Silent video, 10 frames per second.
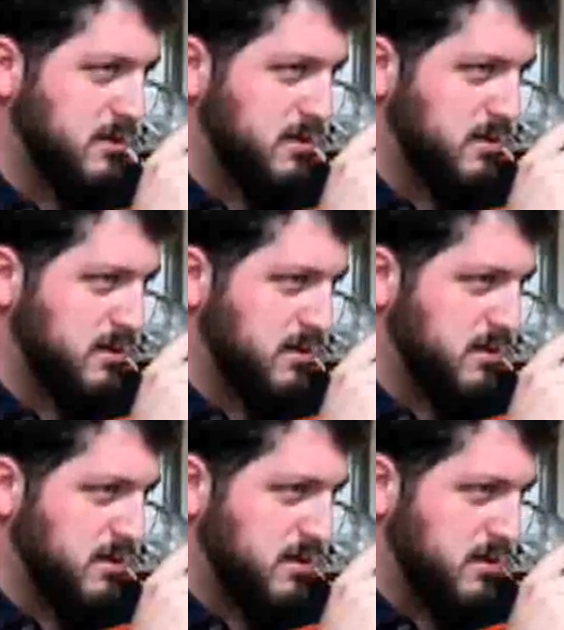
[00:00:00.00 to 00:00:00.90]

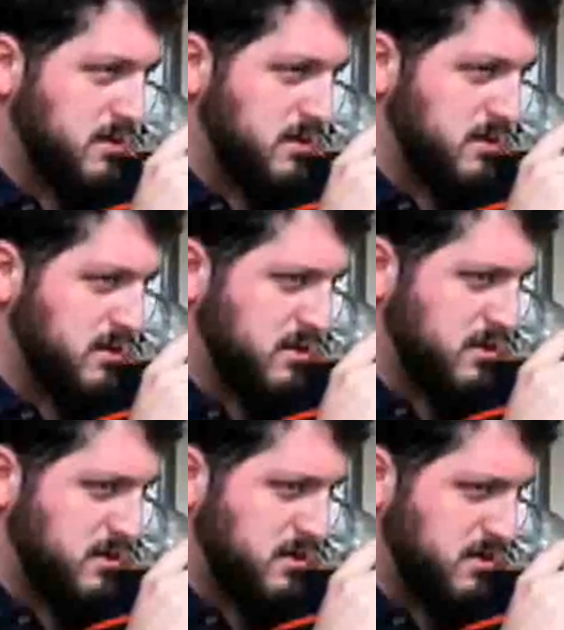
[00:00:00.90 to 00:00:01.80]

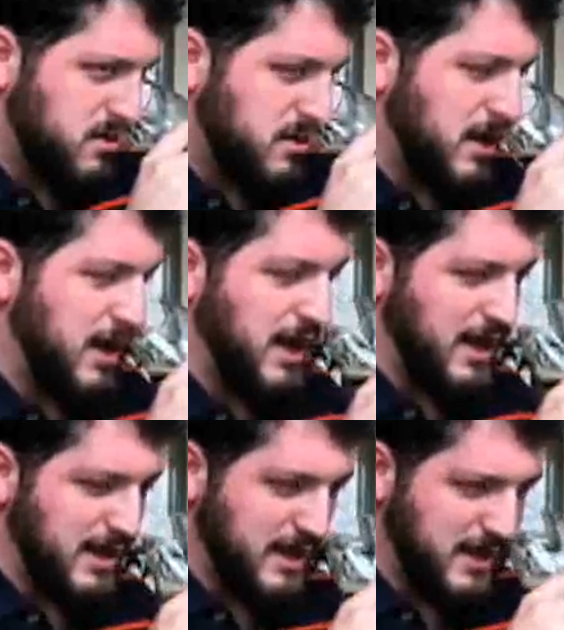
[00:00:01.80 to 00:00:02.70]

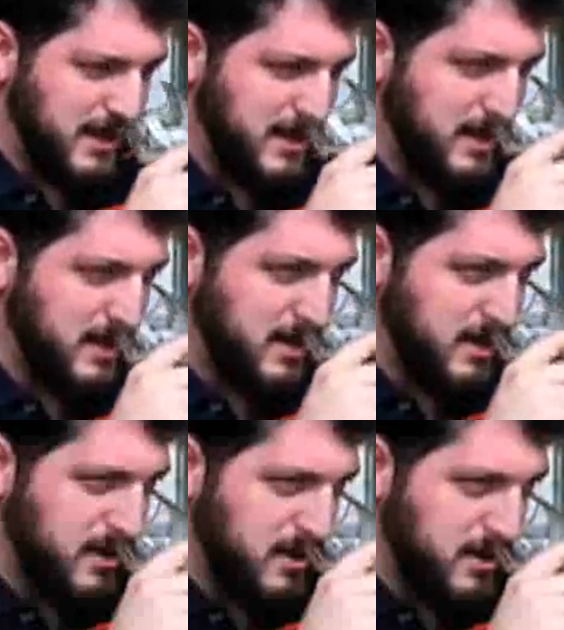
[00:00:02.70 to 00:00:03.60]

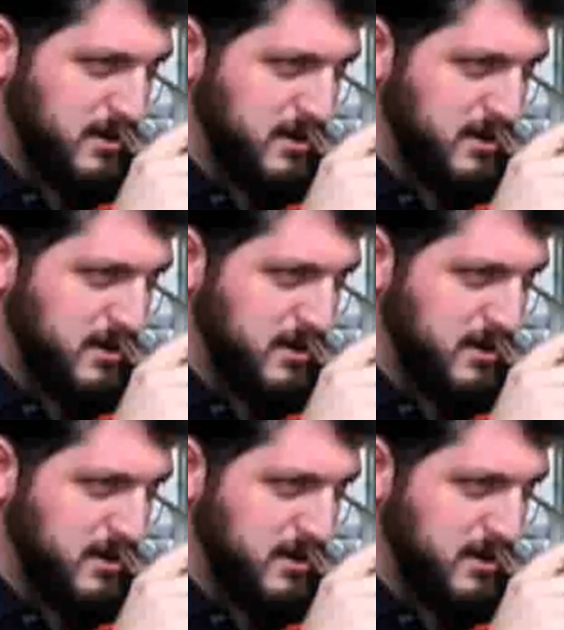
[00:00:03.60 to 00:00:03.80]
The person shown says nothing.